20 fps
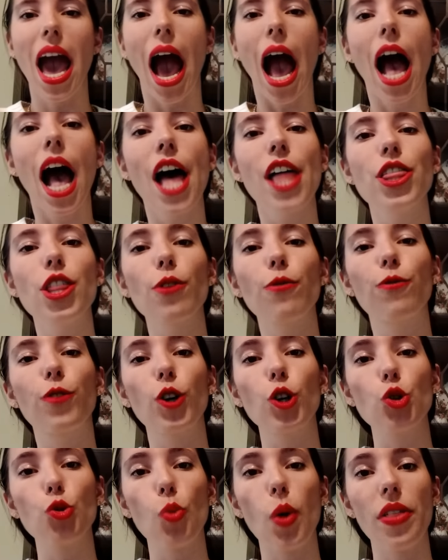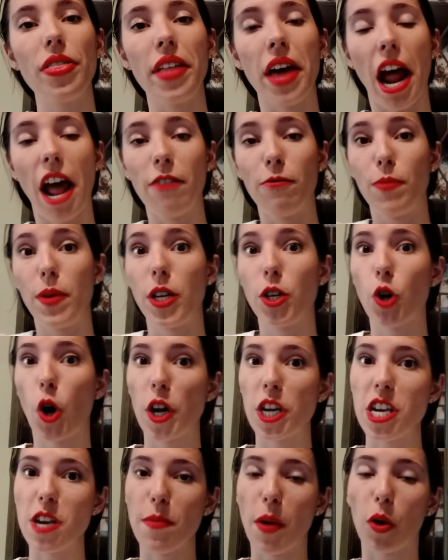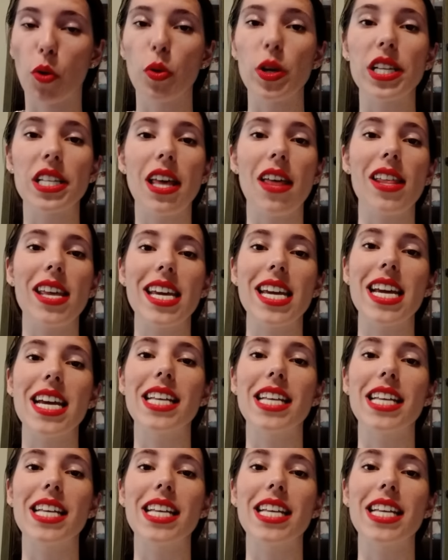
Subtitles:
And the first one that I've been talking about recently